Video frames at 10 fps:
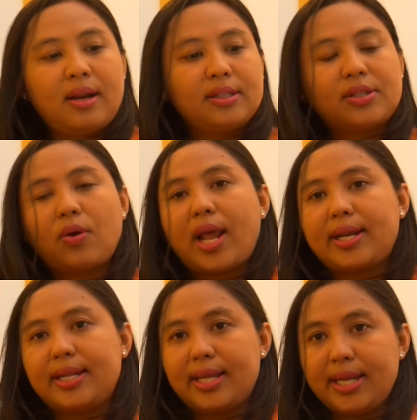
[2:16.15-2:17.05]
So
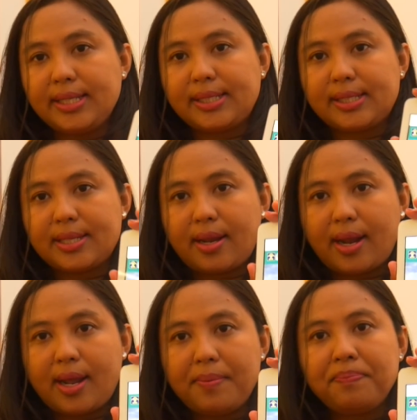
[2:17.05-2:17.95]
like this,
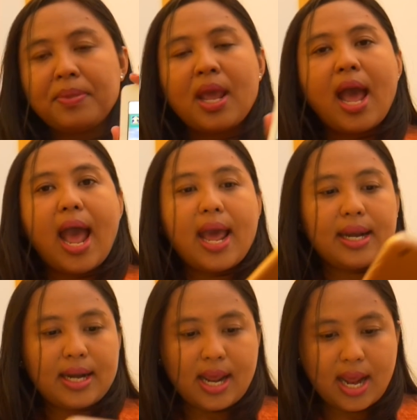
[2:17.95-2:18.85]

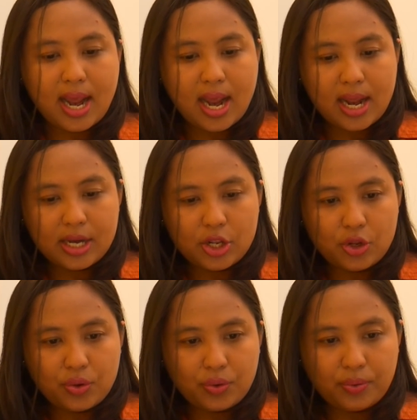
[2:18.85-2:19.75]
and then
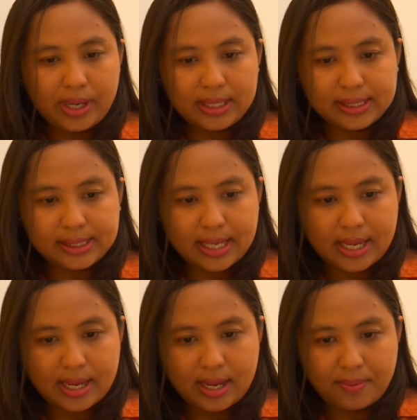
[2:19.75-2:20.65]
you will
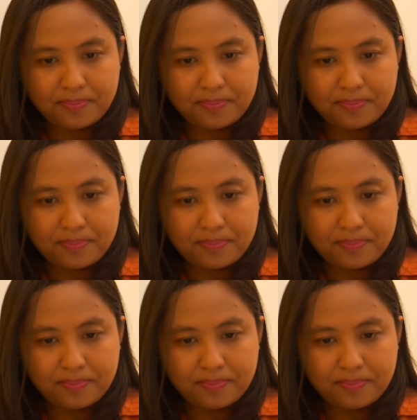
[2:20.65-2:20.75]
see